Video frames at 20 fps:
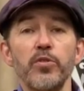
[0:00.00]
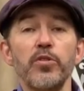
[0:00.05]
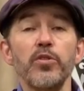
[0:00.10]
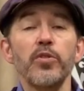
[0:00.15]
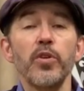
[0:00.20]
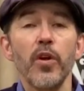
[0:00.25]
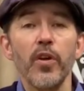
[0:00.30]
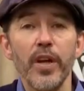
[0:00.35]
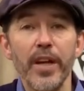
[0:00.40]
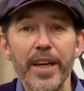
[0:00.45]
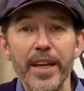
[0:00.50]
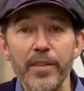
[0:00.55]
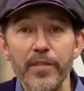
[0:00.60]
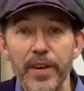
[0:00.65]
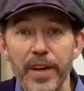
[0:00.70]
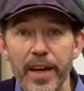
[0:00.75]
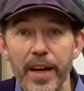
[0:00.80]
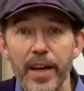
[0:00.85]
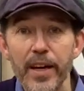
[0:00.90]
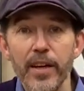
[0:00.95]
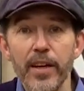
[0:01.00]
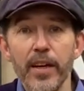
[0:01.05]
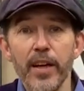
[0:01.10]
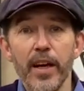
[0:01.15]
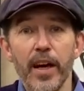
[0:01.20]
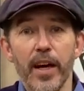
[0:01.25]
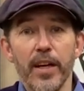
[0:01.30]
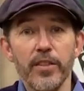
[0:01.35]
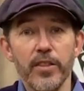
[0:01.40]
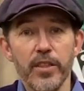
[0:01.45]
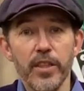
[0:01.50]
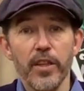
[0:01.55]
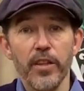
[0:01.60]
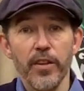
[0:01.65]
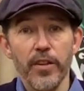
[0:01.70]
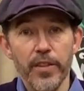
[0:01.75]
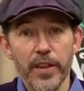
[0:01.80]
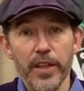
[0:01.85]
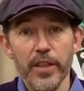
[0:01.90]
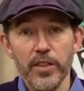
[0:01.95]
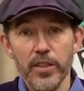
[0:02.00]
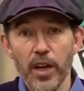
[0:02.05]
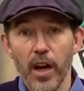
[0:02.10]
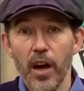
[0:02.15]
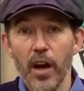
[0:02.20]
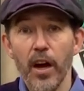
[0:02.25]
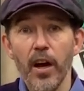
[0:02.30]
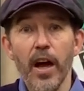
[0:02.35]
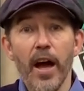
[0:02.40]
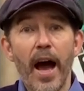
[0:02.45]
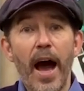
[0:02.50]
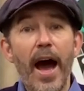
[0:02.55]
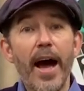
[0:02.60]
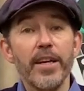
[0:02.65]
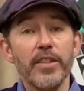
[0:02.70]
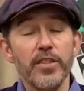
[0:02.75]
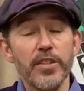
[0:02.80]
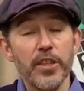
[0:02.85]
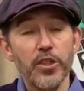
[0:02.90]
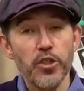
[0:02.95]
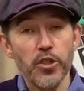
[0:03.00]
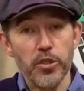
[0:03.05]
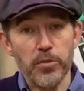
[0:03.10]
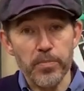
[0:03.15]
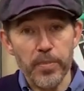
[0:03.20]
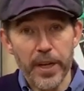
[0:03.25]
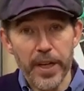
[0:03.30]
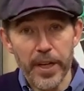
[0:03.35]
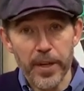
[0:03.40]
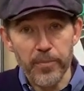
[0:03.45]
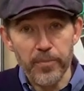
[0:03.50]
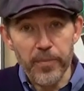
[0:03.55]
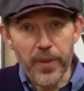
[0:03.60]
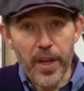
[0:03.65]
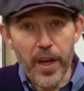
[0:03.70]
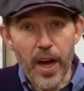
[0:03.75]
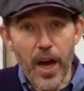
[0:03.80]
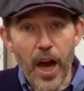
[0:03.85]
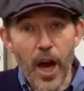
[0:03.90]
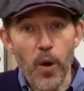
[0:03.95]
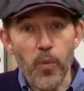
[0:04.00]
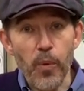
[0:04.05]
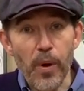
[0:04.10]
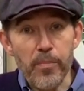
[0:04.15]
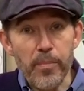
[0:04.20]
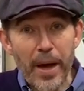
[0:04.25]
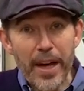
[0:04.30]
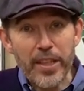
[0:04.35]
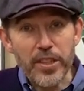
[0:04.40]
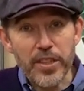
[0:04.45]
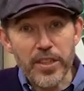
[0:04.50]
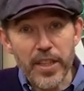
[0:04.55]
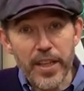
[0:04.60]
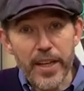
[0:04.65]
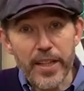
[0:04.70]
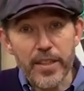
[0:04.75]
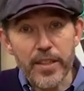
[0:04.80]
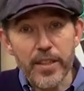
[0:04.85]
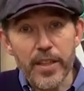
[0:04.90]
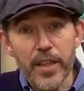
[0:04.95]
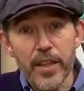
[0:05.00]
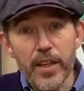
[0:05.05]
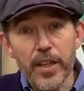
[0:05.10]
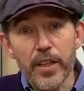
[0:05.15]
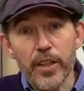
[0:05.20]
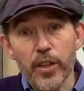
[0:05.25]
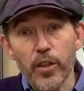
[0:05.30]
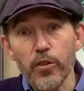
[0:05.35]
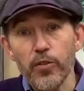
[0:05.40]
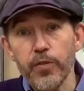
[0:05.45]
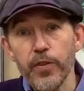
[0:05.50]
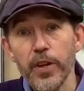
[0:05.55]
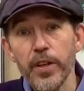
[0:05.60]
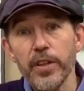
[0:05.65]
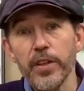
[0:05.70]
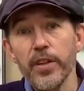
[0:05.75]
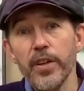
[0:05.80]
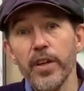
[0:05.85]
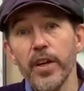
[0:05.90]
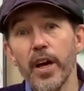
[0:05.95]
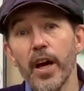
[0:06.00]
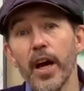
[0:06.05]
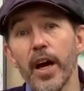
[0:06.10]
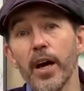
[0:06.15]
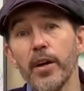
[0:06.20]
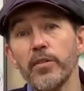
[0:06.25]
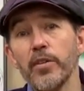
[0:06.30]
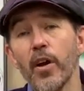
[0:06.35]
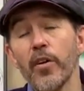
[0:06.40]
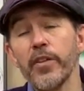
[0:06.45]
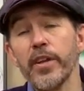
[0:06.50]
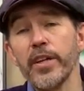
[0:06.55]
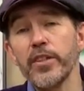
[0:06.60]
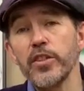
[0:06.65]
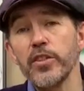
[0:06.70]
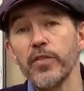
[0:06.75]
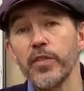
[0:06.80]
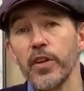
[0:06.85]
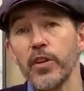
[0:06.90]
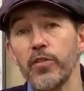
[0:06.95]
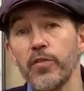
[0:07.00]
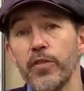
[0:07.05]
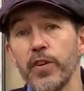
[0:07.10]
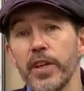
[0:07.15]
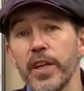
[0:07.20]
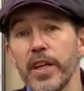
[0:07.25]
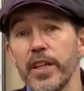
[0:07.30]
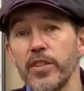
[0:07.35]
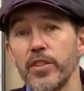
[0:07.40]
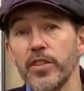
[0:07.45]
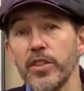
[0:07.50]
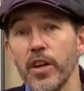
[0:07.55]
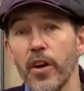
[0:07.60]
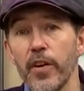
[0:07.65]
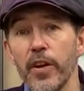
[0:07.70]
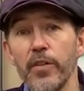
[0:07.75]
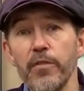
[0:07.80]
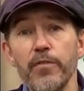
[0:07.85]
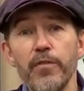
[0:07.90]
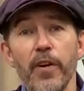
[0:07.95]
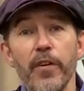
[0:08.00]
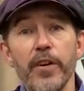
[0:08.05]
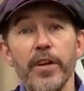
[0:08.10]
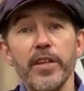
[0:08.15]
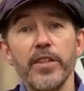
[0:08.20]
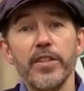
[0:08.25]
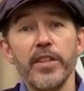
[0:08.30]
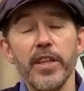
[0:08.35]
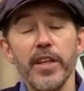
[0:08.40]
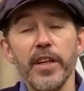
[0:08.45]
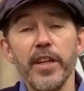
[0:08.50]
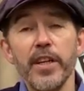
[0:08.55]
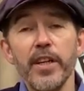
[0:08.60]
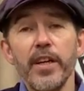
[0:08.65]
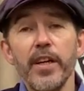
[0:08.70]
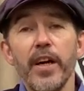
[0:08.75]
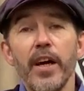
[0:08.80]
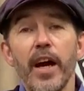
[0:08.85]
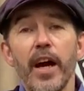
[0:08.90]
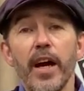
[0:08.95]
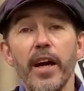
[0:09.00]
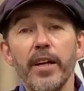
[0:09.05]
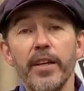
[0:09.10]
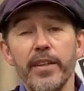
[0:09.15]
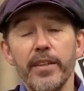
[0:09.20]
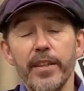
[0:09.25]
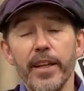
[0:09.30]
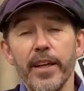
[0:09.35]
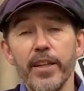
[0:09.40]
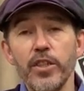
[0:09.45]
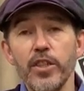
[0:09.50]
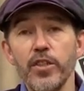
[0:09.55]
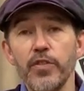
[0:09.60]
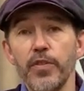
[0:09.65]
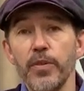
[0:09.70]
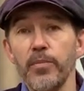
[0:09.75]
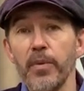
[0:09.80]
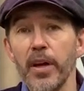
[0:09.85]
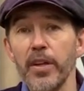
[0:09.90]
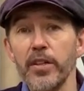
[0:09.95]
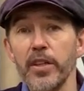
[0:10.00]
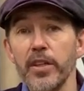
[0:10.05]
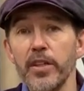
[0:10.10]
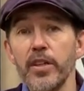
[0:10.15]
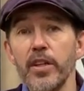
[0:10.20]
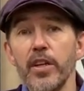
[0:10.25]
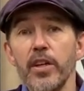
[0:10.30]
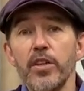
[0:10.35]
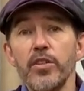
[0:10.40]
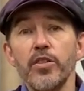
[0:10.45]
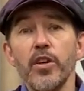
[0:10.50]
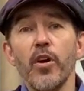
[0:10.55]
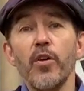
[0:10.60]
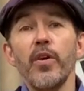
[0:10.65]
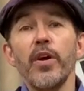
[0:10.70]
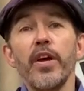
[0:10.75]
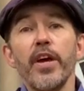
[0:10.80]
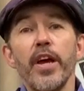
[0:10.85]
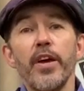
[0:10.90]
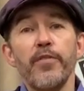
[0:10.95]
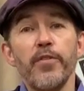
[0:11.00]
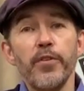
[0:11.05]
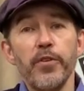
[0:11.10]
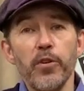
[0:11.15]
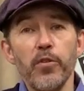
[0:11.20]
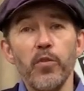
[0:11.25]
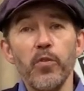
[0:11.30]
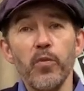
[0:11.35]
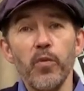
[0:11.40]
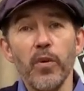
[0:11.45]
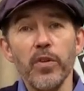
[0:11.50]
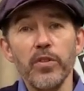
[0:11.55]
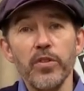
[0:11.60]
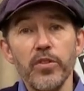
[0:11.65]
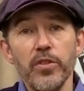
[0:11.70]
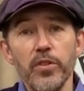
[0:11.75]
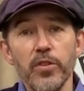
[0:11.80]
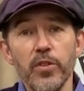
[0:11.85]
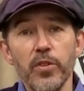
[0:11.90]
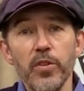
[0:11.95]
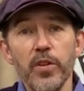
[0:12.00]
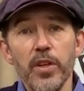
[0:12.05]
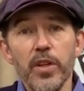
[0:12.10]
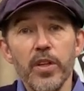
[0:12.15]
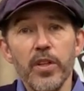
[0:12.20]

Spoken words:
do not leave here until things are as they should be. We're based in Guildford, on the edges of Guildford in Surrey, very easy connections from London. So if you do want to